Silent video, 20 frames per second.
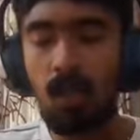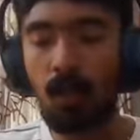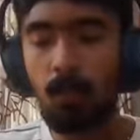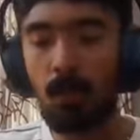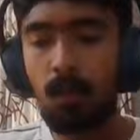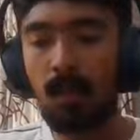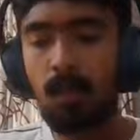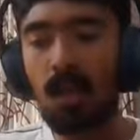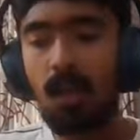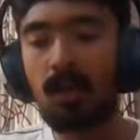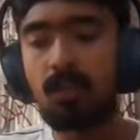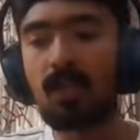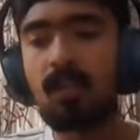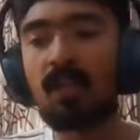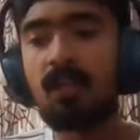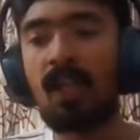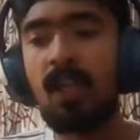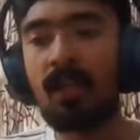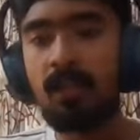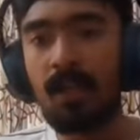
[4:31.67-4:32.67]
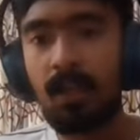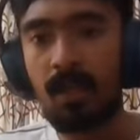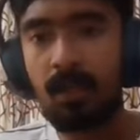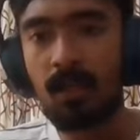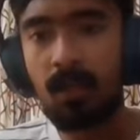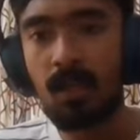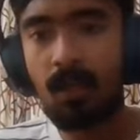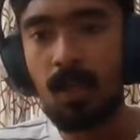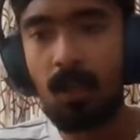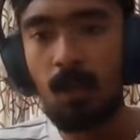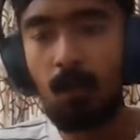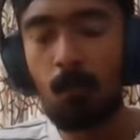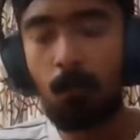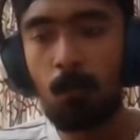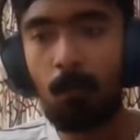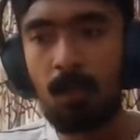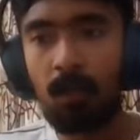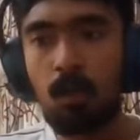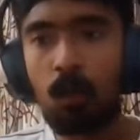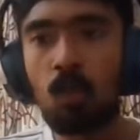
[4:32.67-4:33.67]
But other than that,
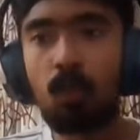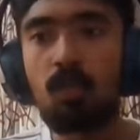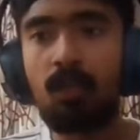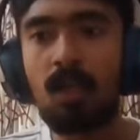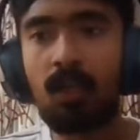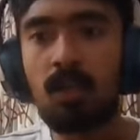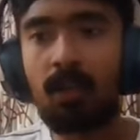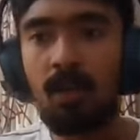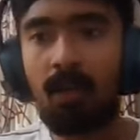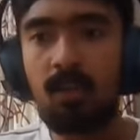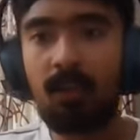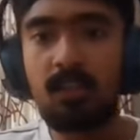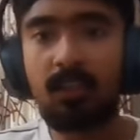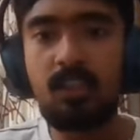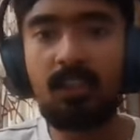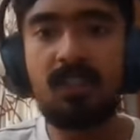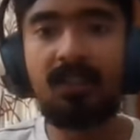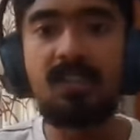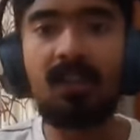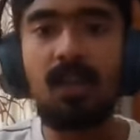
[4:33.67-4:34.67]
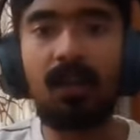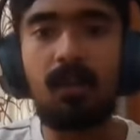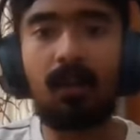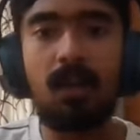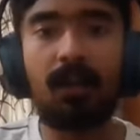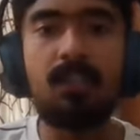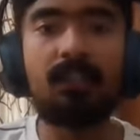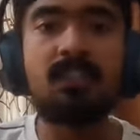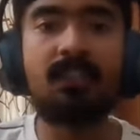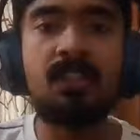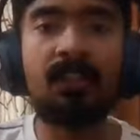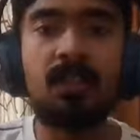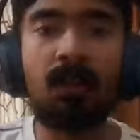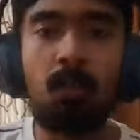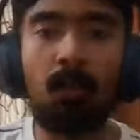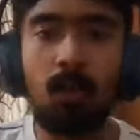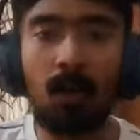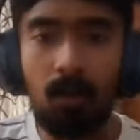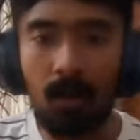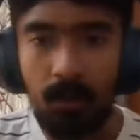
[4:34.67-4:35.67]
when new technologies arise in the
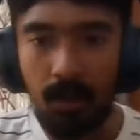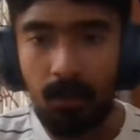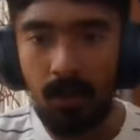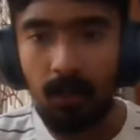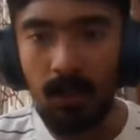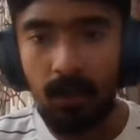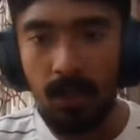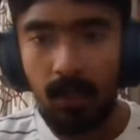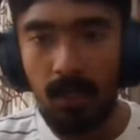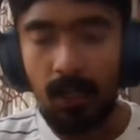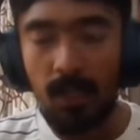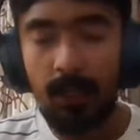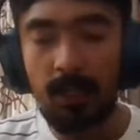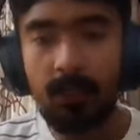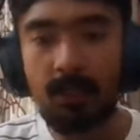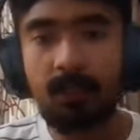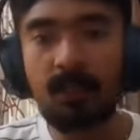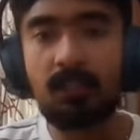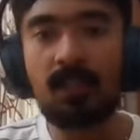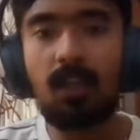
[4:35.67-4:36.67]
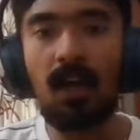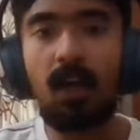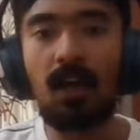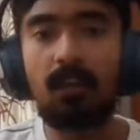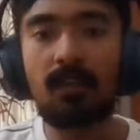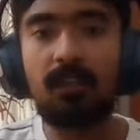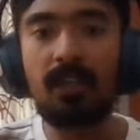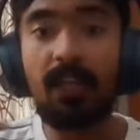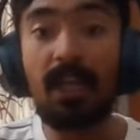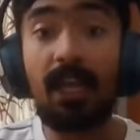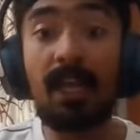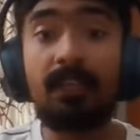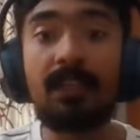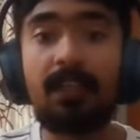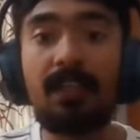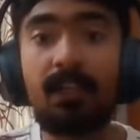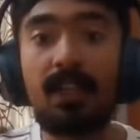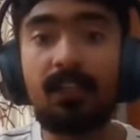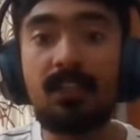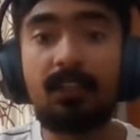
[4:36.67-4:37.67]
market, it's the
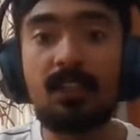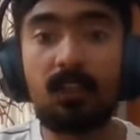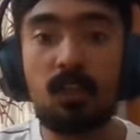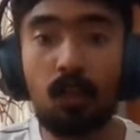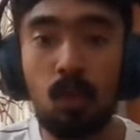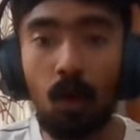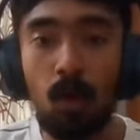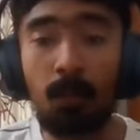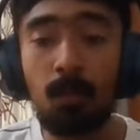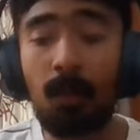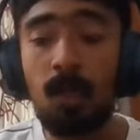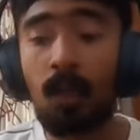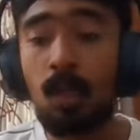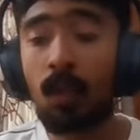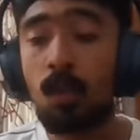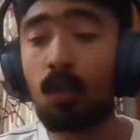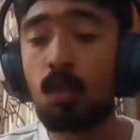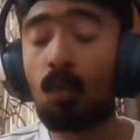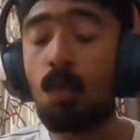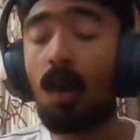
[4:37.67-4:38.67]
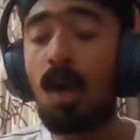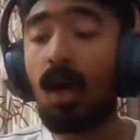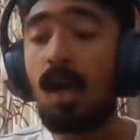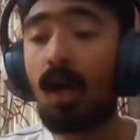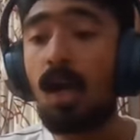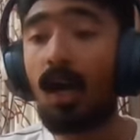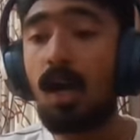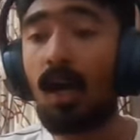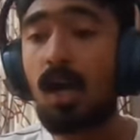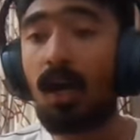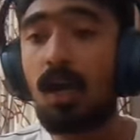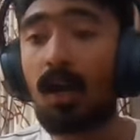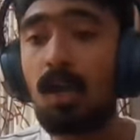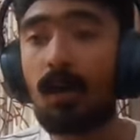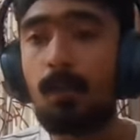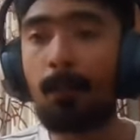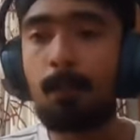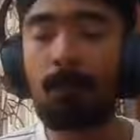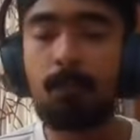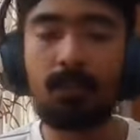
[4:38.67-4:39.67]
candidate's job to
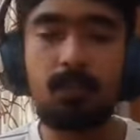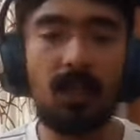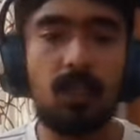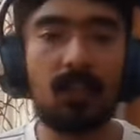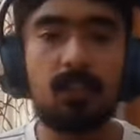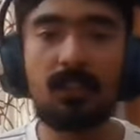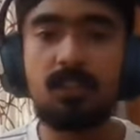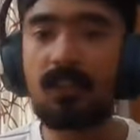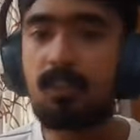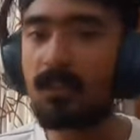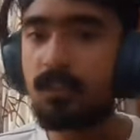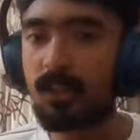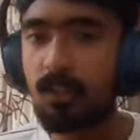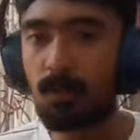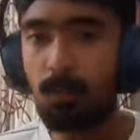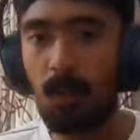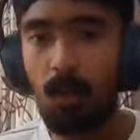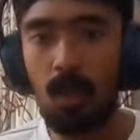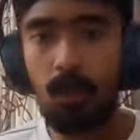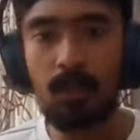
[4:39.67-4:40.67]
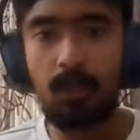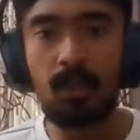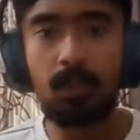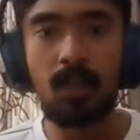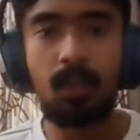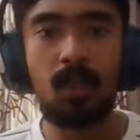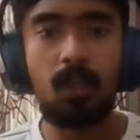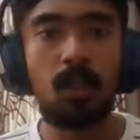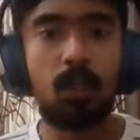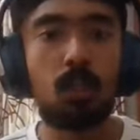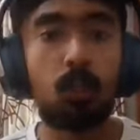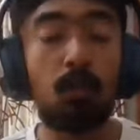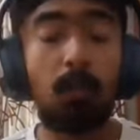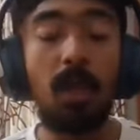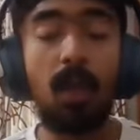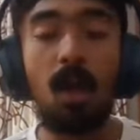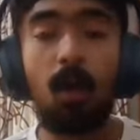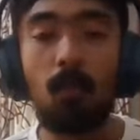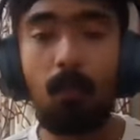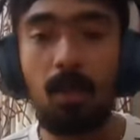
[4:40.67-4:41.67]
search about it, to
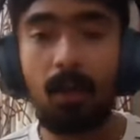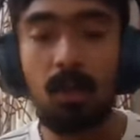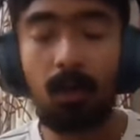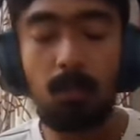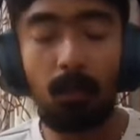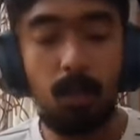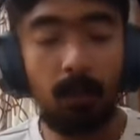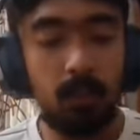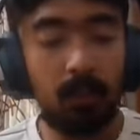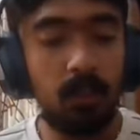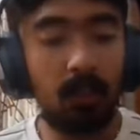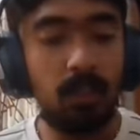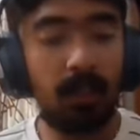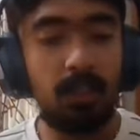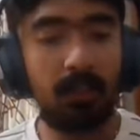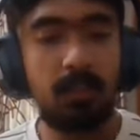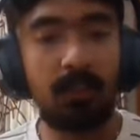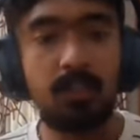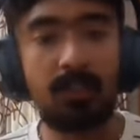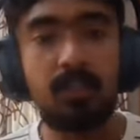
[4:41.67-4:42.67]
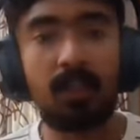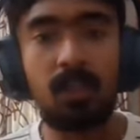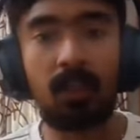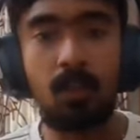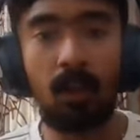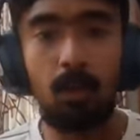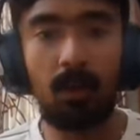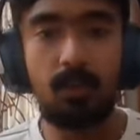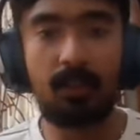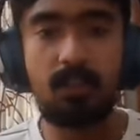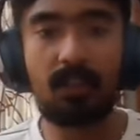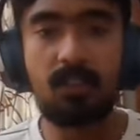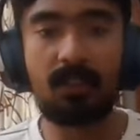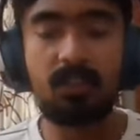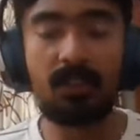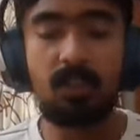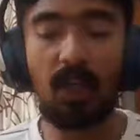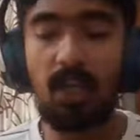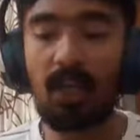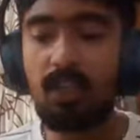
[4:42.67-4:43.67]
be aware about the latest
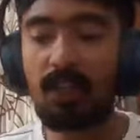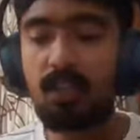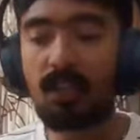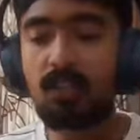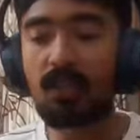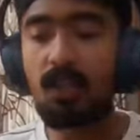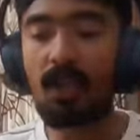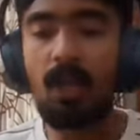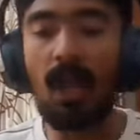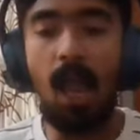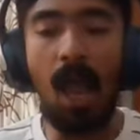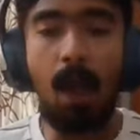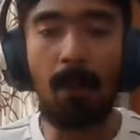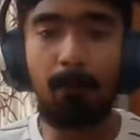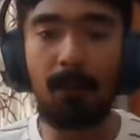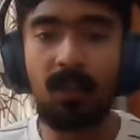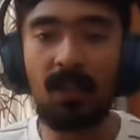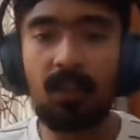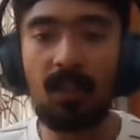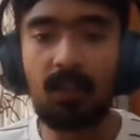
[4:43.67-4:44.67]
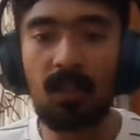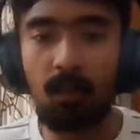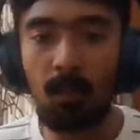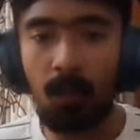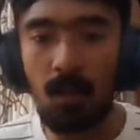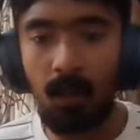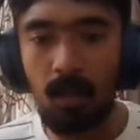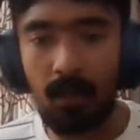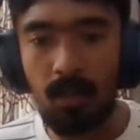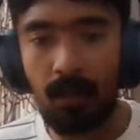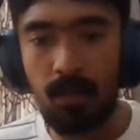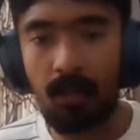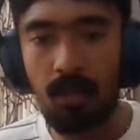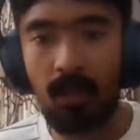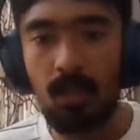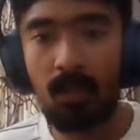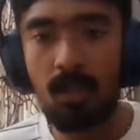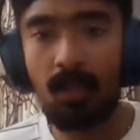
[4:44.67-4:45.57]
technologies, changes that are happening in the market,